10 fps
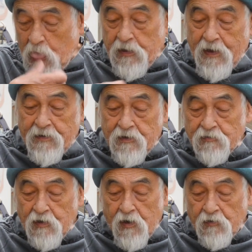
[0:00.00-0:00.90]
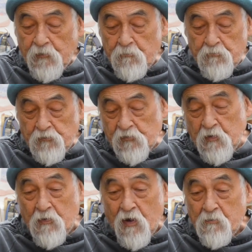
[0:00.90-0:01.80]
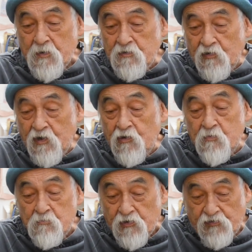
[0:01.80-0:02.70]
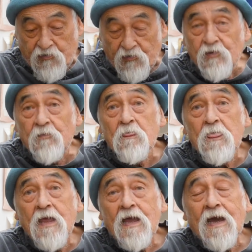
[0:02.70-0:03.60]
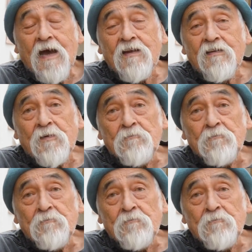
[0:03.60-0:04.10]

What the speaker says: adult art department here in Bristol, and